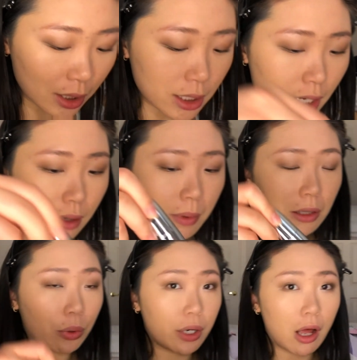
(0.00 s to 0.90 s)
take my
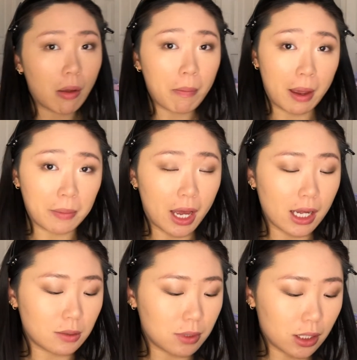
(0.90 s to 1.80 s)
L'Oreal Bambi
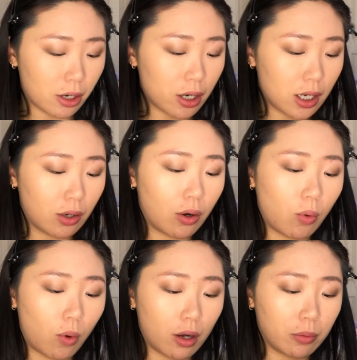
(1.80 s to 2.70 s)
Eyes mascara in
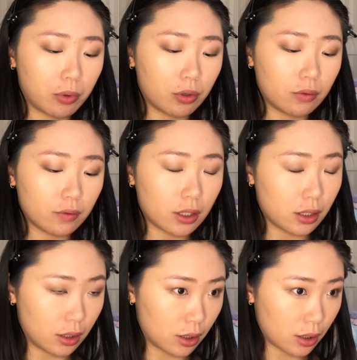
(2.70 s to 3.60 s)
waterproof
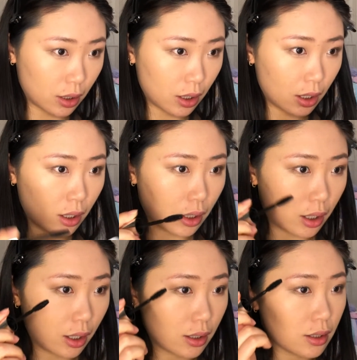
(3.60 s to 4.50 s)
because
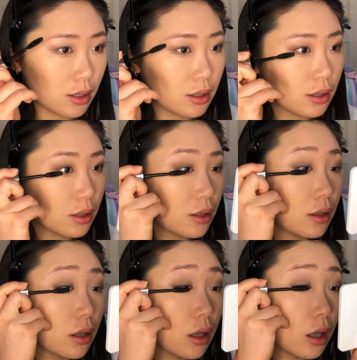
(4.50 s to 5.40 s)
it
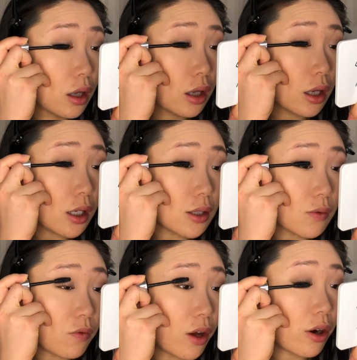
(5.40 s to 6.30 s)
is
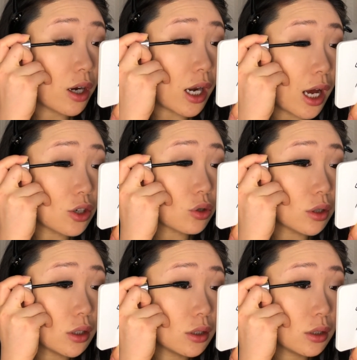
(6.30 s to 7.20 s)
very
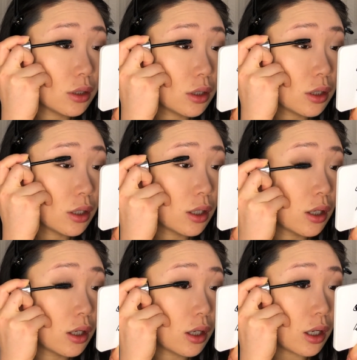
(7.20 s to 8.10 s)
natural.
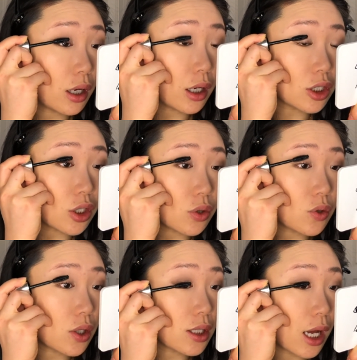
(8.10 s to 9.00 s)
And I just use
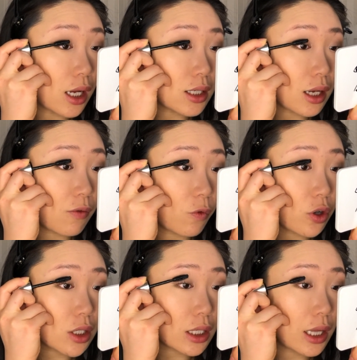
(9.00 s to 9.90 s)
this as a
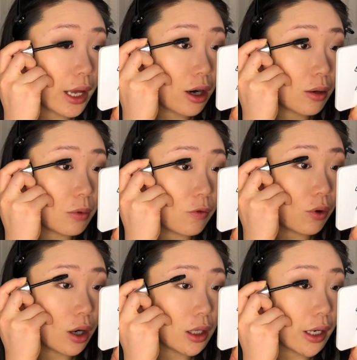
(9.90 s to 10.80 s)
first layer
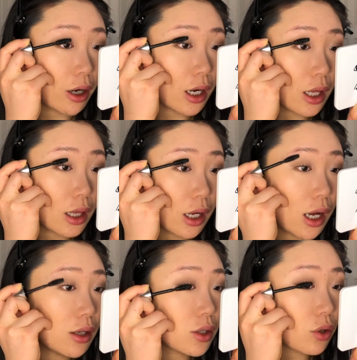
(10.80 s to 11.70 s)
before I layer anything
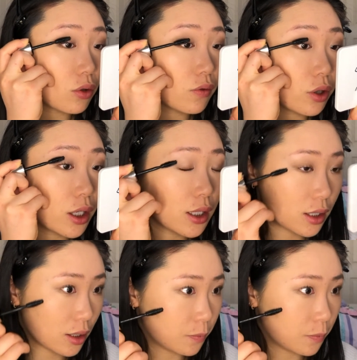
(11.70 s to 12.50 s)
else over it.